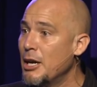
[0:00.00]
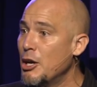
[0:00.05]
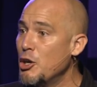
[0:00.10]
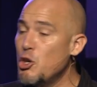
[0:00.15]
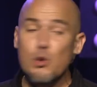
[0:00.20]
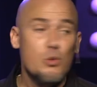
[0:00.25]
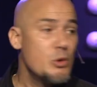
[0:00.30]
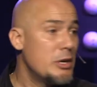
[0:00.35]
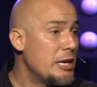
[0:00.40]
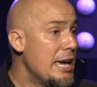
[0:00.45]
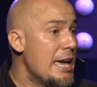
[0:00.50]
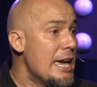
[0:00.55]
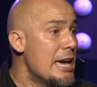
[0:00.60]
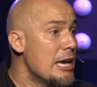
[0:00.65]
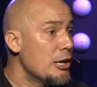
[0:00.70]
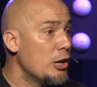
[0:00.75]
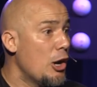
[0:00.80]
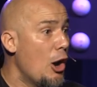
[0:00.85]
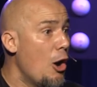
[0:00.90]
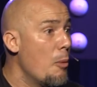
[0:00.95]
You
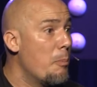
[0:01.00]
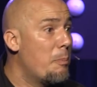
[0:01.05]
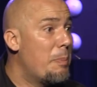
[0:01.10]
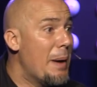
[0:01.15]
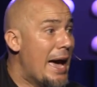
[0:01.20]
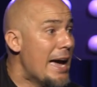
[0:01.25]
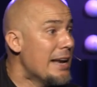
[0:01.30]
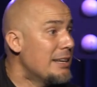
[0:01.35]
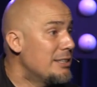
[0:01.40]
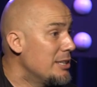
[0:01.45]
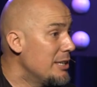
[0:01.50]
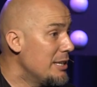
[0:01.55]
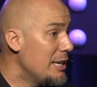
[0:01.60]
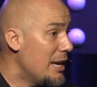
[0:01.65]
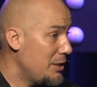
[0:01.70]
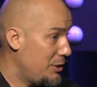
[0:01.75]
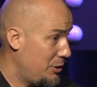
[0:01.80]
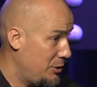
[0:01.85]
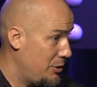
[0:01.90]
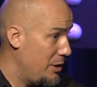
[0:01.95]
can't go back to
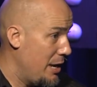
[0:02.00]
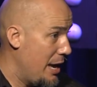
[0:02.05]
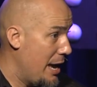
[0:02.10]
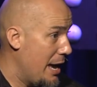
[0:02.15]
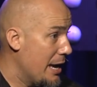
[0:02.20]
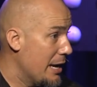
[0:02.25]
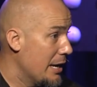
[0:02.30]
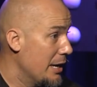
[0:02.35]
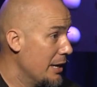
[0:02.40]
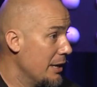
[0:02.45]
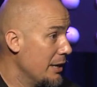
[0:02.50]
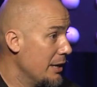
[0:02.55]
yesterday.